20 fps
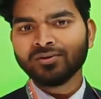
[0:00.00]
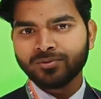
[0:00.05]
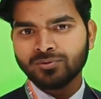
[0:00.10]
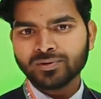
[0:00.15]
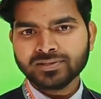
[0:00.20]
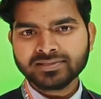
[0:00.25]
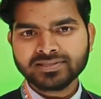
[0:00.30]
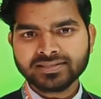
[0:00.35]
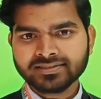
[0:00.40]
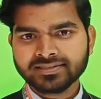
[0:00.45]

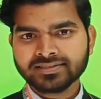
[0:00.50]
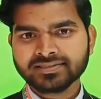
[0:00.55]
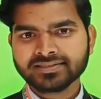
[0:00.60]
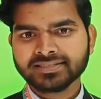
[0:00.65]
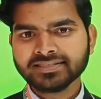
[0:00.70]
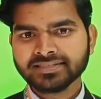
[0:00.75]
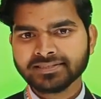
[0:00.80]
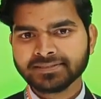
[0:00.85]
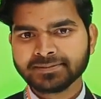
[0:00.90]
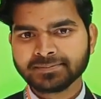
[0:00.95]

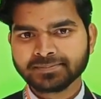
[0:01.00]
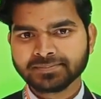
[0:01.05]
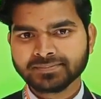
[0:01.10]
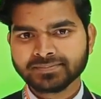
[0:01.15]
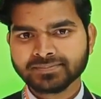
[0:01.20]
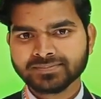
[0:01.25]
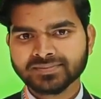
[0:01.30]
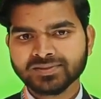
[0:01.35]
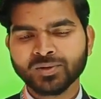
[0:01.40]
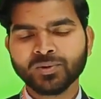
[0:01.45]
photosynthesis?
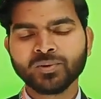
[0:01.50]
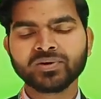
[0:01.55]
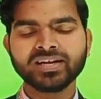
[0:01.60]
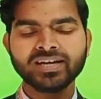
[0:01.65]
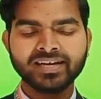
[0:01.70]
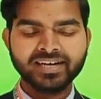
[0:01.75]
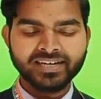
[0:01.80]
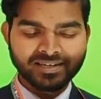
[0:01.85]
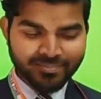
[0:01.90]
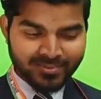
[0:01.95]
Okay,
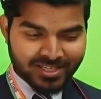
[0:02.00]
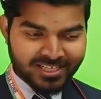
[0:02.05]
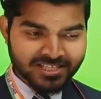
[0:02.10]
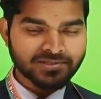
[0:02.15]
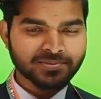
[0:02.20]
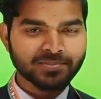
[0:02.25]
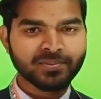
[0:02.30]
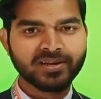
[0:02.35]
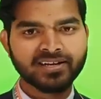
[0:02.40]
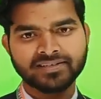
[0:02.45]
let me
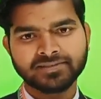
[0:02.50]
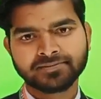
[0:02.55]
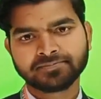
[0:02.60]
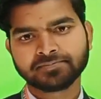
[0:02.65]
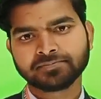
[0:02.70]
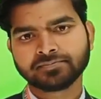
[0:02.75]
explain.